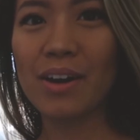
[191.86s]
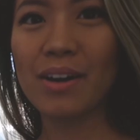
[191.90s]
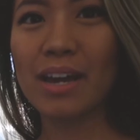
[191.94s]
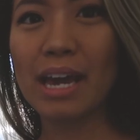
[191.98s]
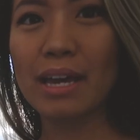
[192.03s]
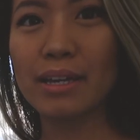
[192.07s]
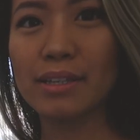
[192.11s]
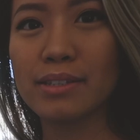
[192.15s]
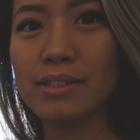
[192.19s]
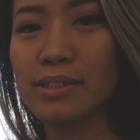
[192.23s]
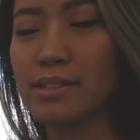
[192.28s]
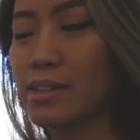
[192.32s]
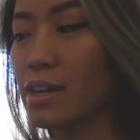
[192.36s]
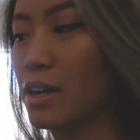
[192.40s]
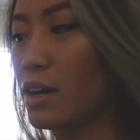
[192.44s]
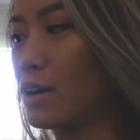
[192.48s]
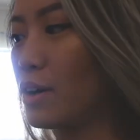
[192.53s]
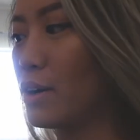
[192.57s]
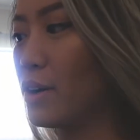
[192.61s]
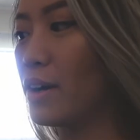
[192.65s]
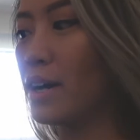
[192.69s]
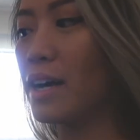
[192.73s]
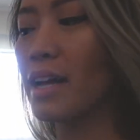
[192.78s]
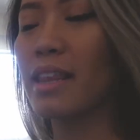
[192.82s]
okay,
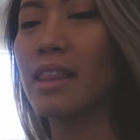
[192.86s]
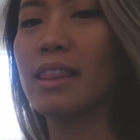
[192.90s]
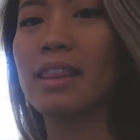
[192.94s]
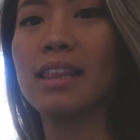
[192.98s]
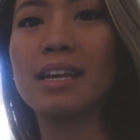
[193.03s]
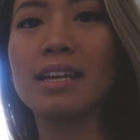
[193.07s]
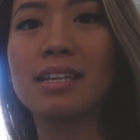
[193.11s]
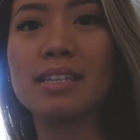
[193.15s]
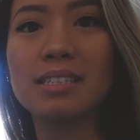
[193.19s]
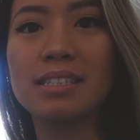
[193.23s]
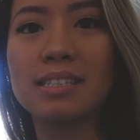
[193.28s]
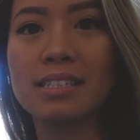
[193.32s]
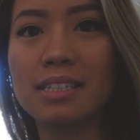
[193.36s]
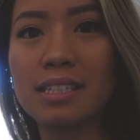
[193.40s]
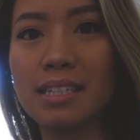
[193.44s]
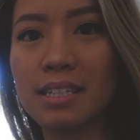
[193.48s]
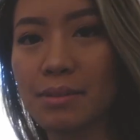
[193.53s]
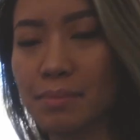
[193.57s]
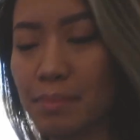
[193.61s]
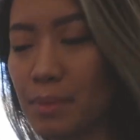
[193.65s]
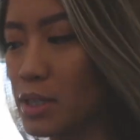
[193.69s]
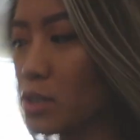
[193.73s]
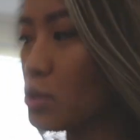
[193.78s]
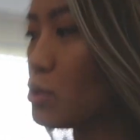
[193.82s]
so this,
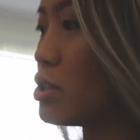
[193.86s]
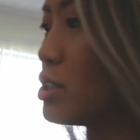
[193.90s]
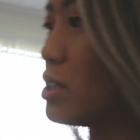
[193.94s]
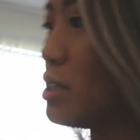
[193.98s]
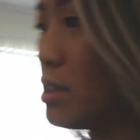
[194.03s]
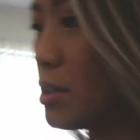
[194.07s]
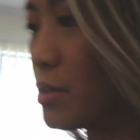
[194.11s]
my Gucci